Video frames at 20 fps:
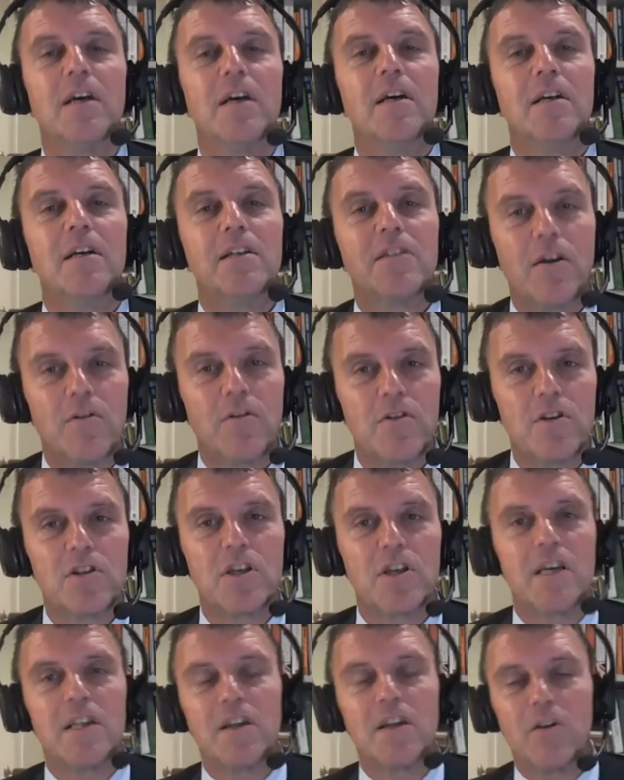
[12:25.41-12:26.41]
So you
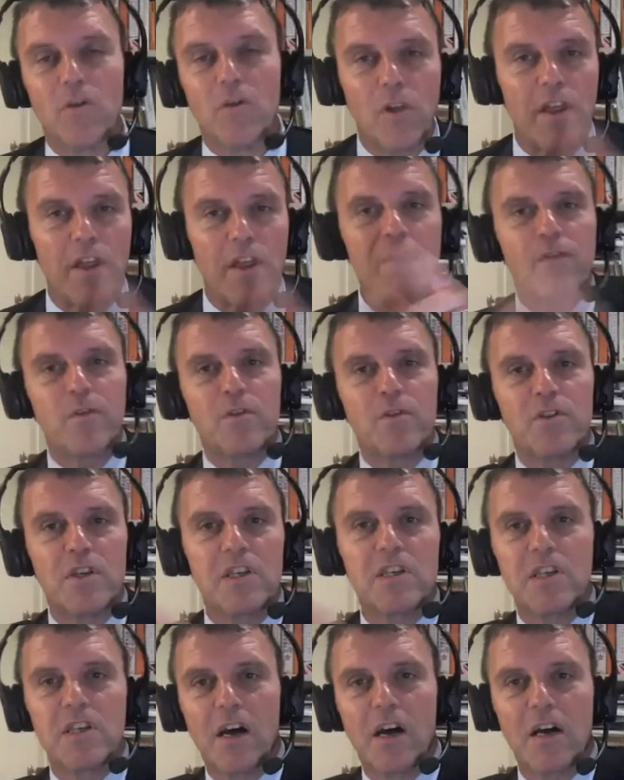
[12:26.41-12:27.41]
see that all the influences
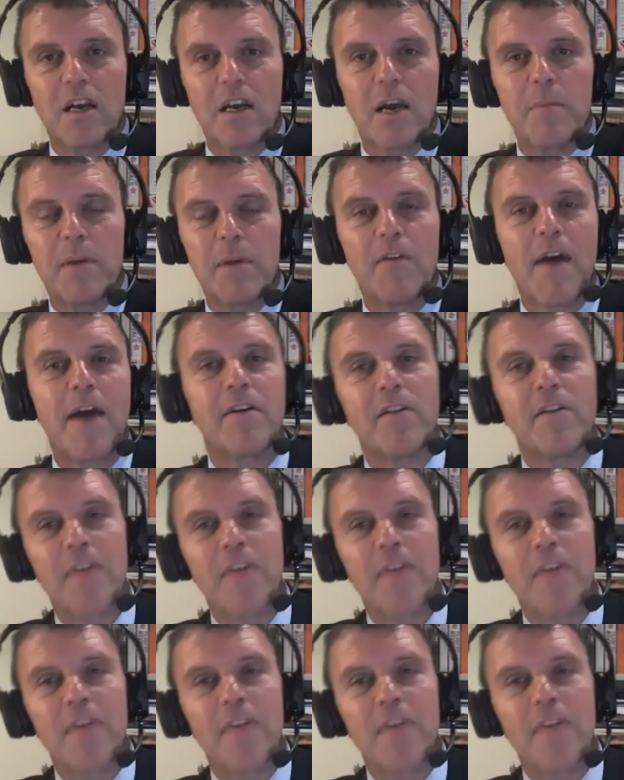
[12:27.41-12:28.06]
start coming around,